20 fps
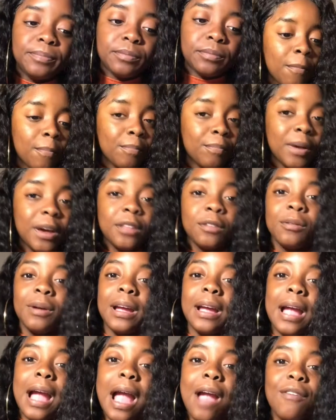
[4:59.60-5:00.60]
By the
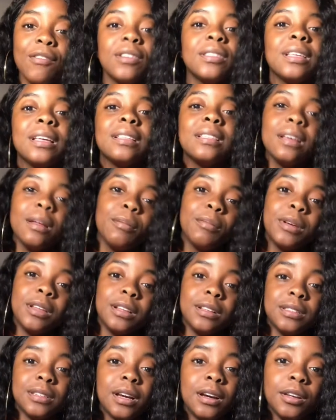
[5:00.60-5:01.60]
way, everything that I'm going
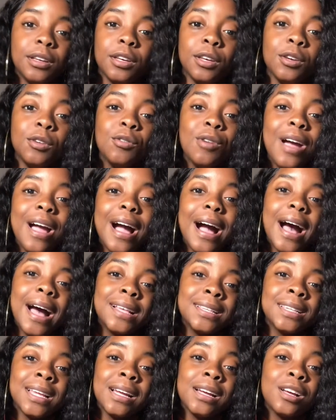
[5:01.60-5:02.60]
to tell you
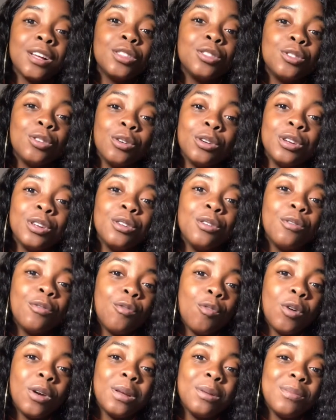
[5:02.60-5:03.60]
has like a 30 to
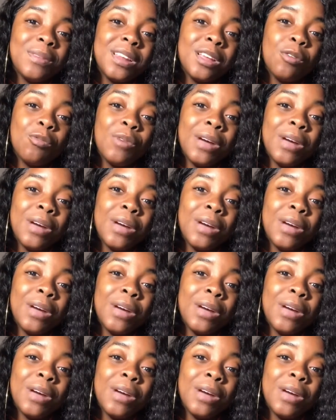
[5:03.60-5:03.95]
40-minute